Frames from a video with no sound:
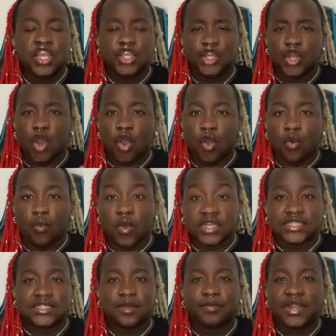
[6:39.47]
you know,
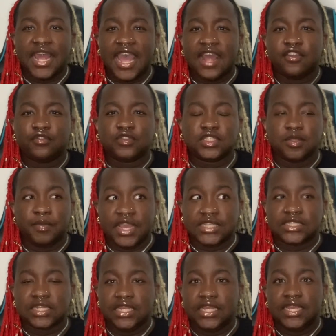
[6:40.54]
what's the plan to
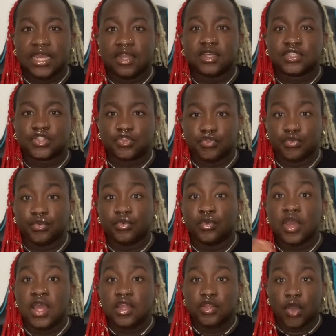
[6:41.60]
basically get us through
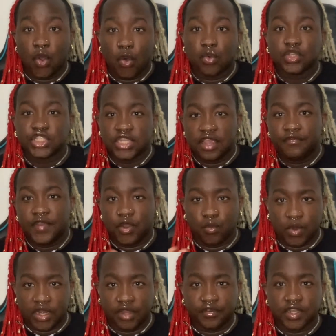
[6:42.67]
the whole shift and
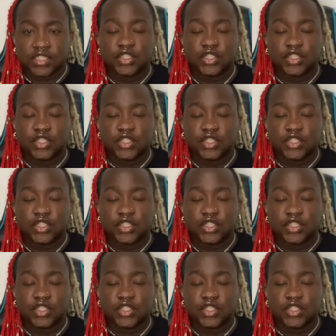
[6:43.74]
whatever.